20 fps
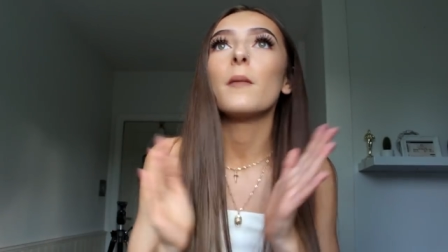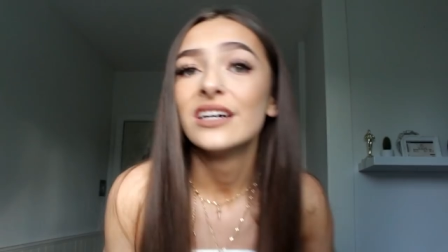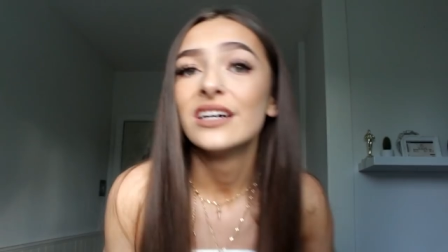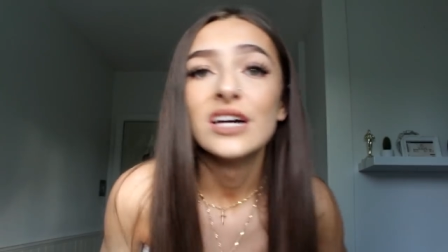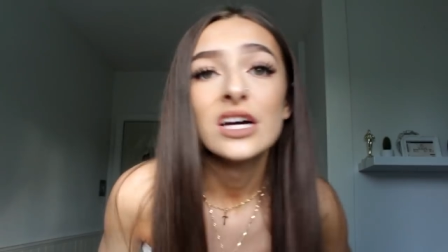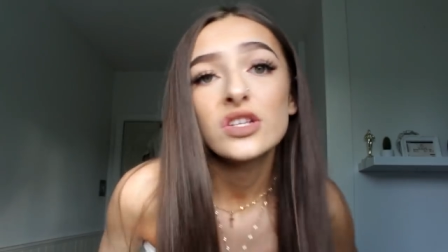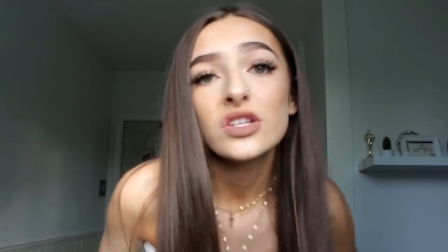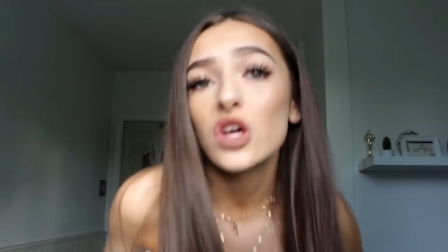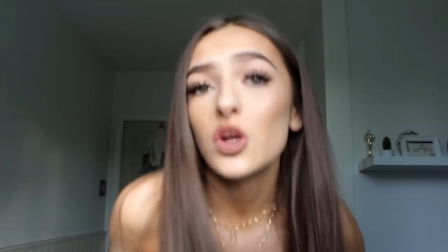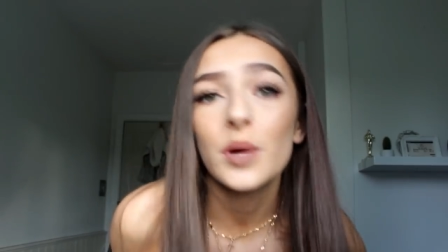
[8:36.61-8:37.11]

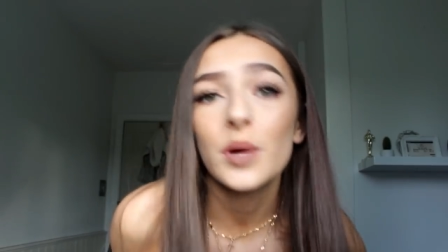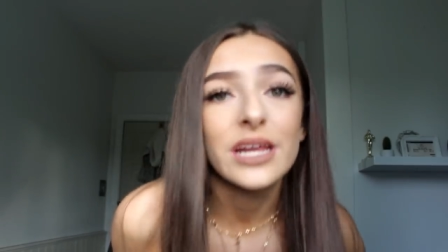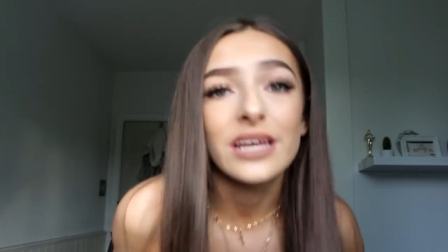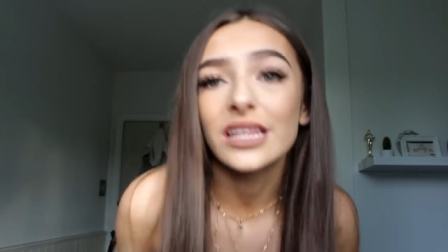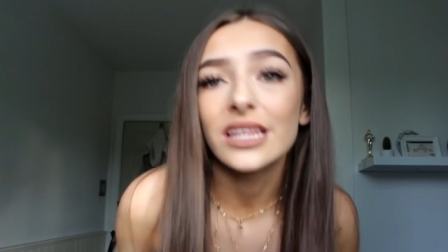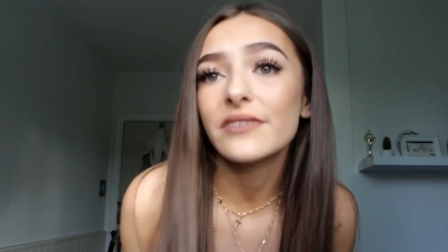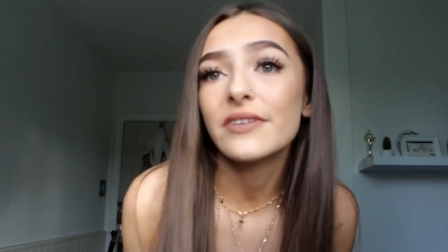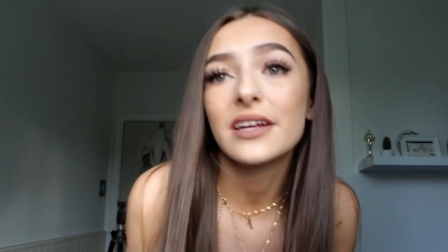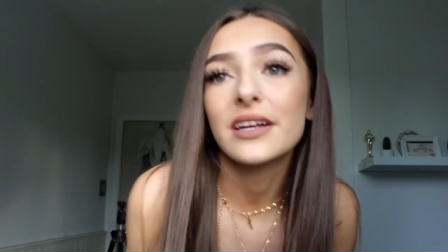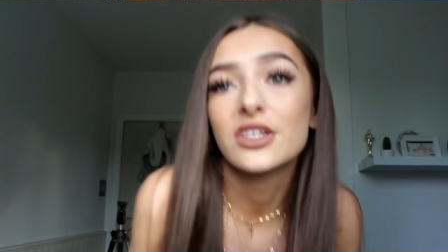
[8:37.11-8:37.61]
It's not on it
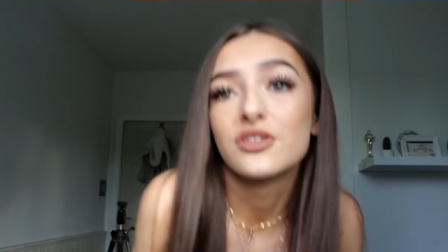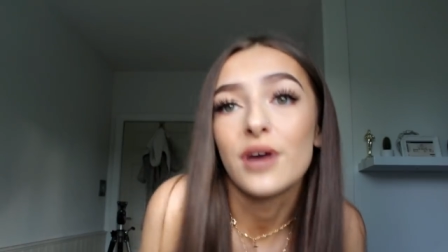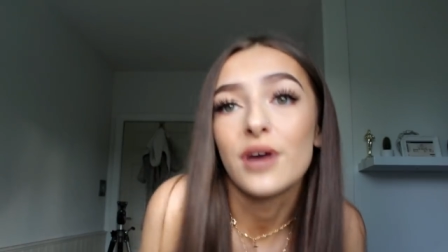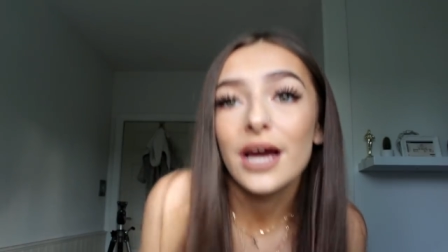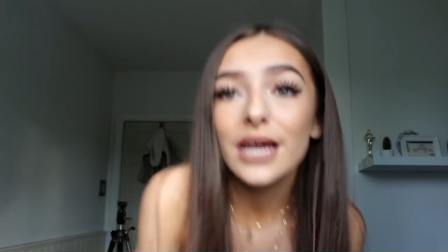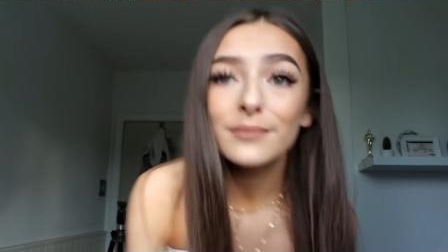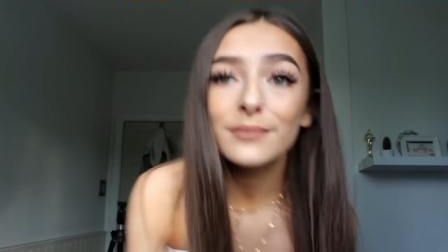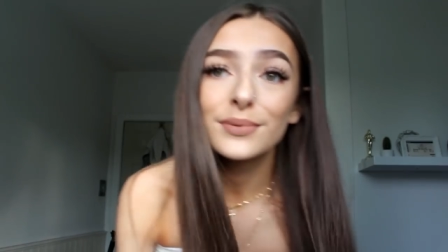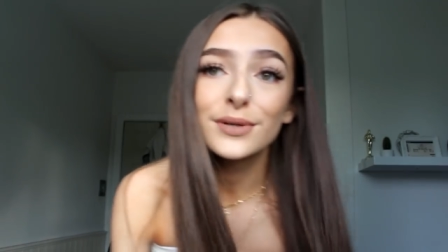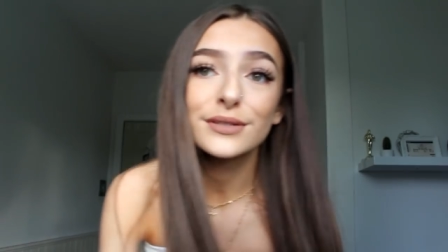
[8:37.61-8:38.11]
lyrics
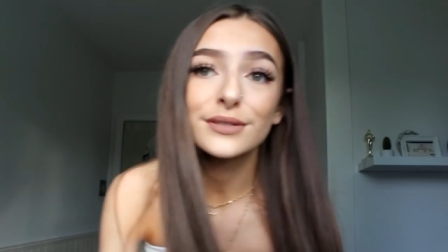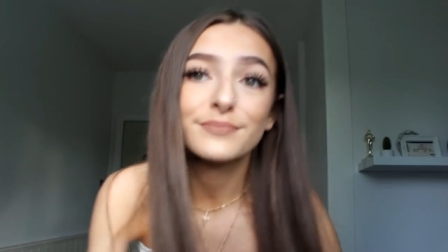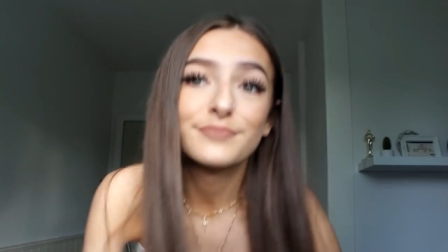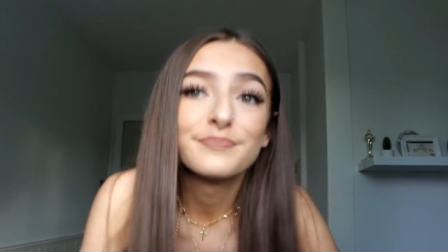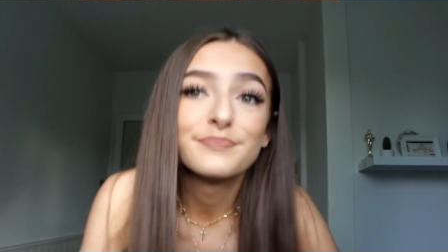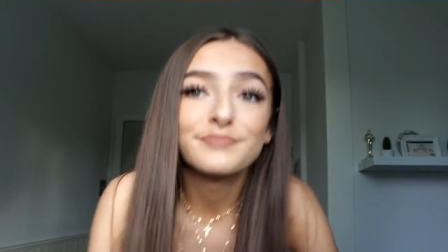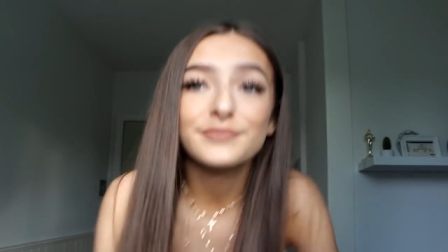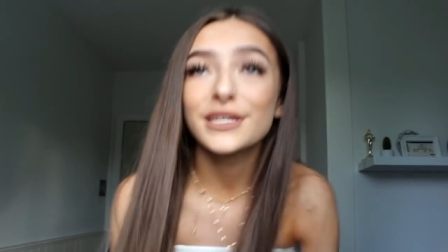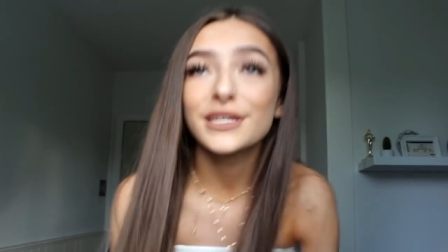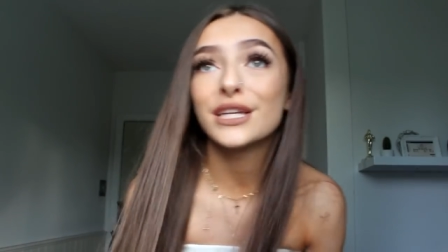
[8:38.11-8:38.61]
right,
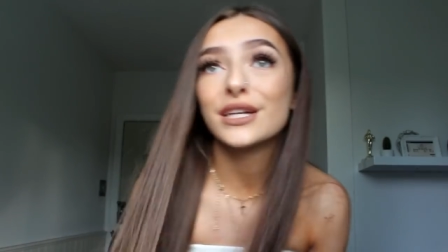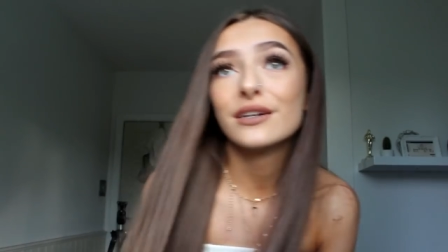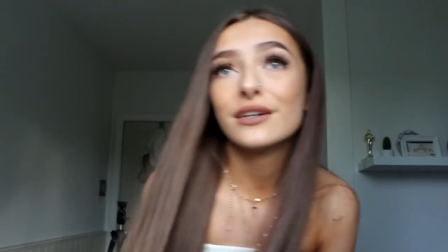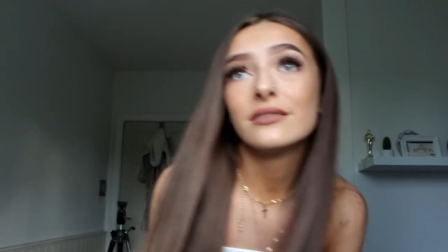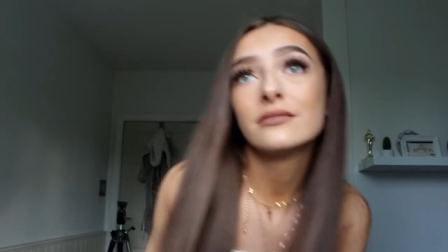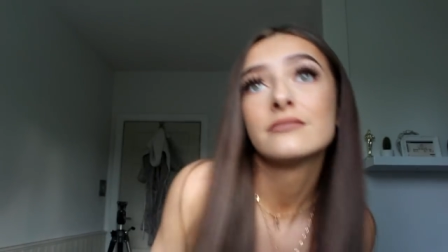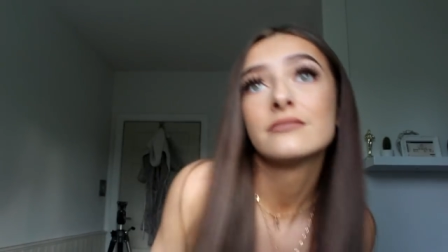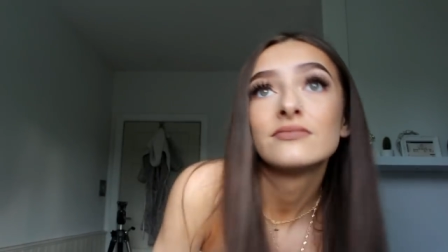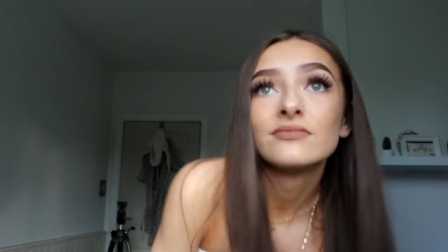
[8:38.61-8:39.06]
but you know.